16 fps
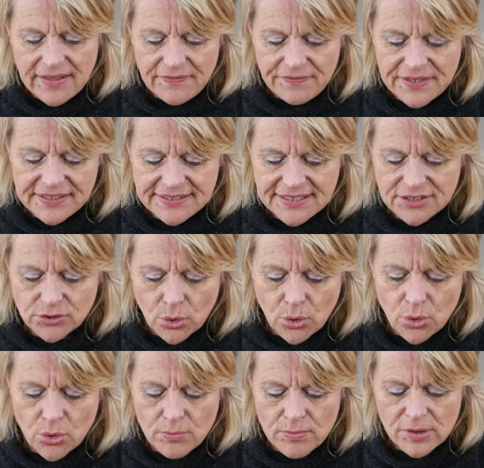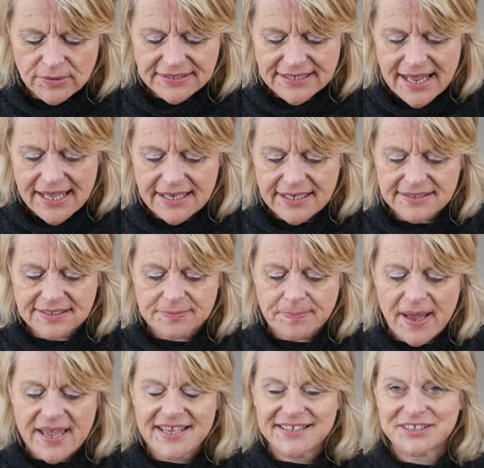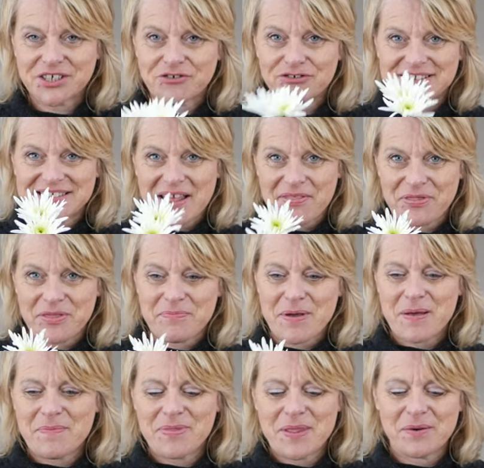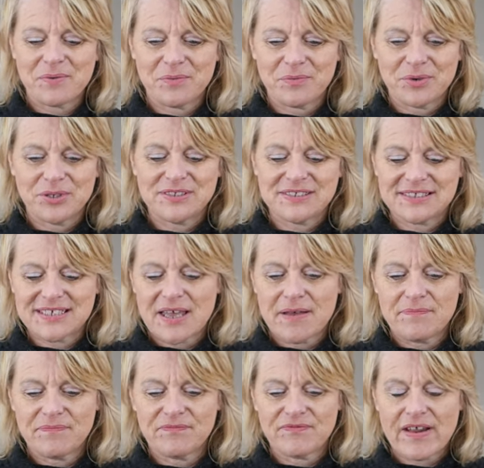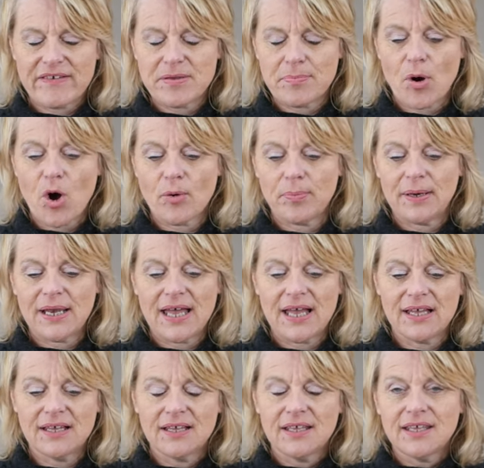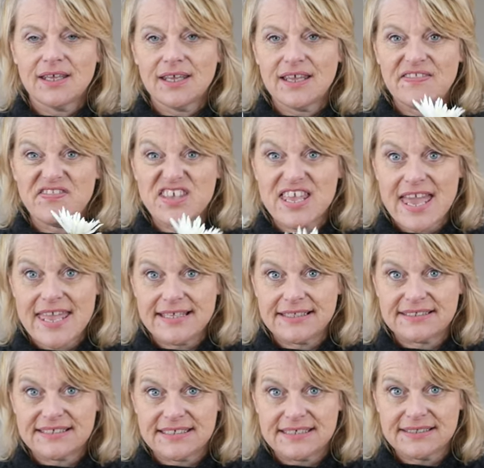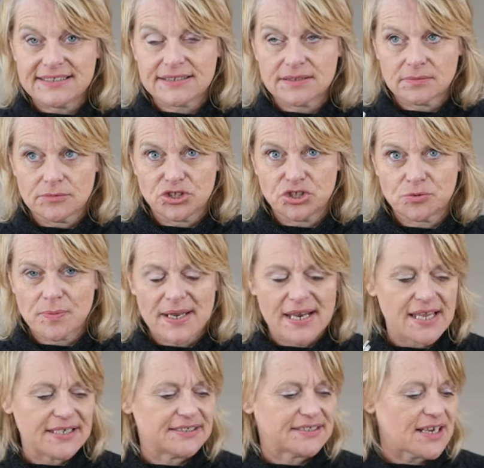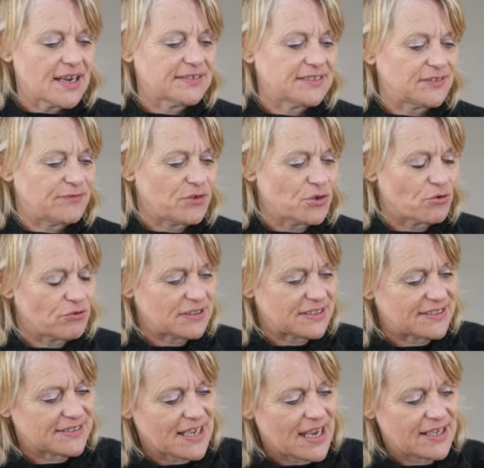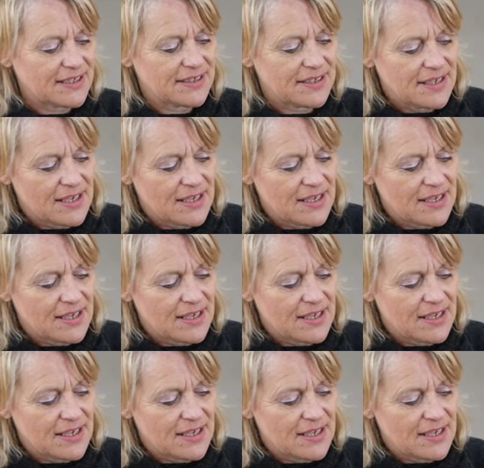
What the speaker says: This is almost like a spider chrysanthemum that was very popular in the 80s, which is when I started floral design.